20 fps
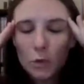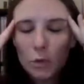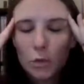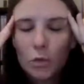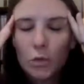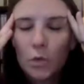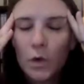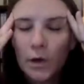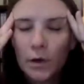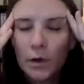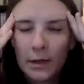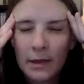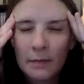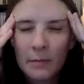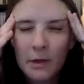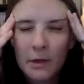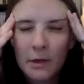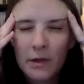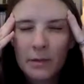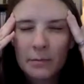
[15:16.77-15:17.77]
ooh, I don't like
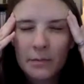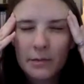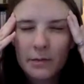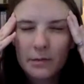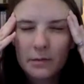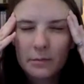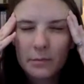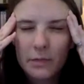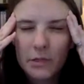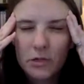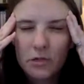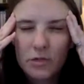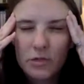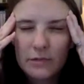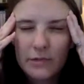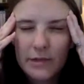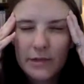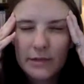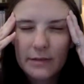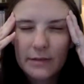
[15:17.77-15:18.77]
my crate, but the, but the
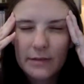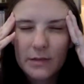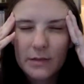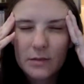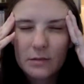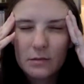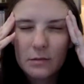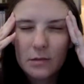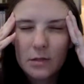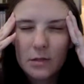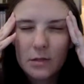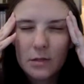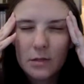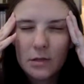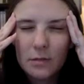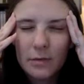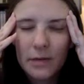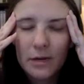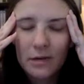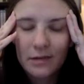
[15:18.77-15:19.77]
treat's right there, and it's so
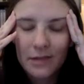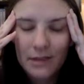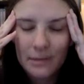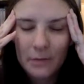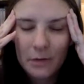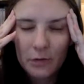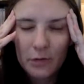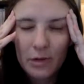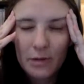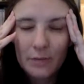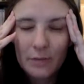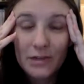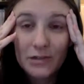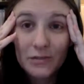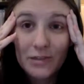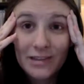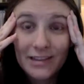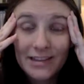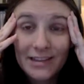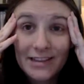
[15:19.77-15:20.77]
good, but I don't like my crate, but
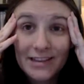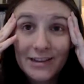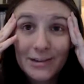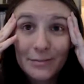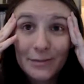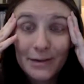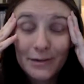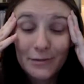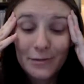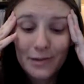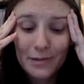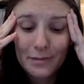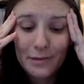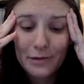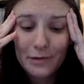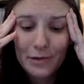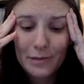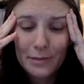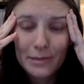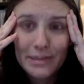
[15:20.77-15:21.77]
it's right there, but I don't like my
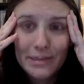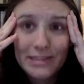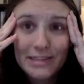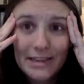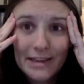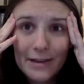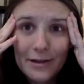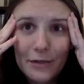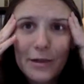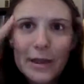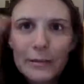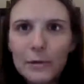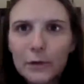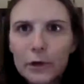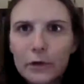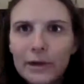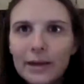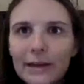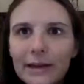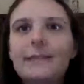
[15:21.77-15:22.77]
crate, but it's there. Okay, I'm going
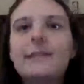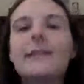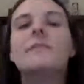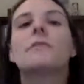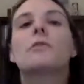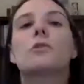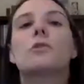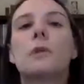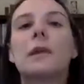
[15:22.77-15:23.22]
to go get it, and they'll go